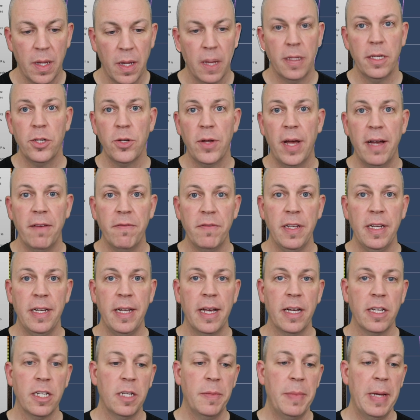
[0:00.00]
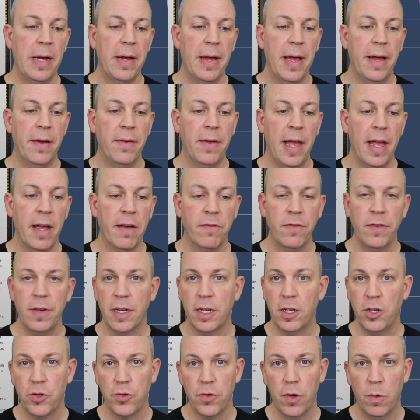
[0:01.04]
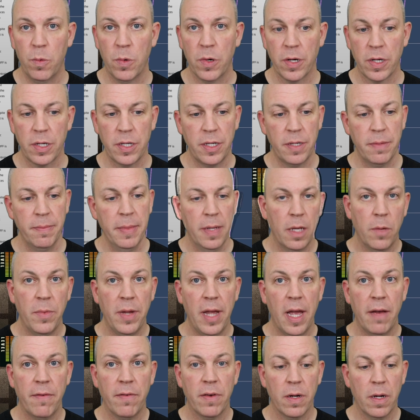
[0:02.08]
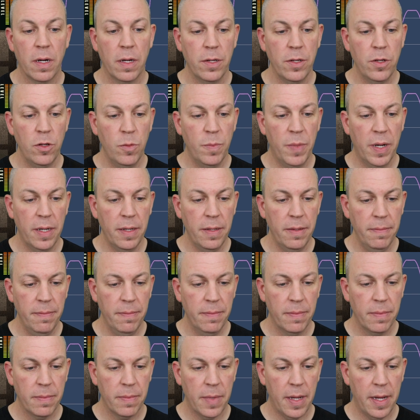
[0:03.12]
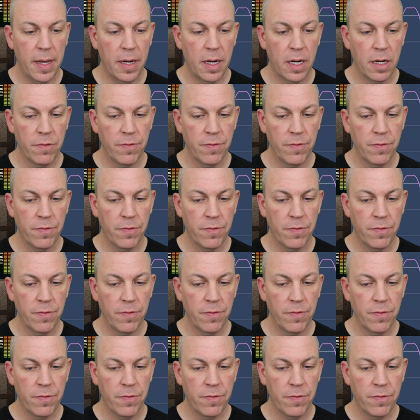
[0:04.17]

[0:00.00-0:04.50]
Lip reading: This will have details about how every control works. Then we have our undo button and our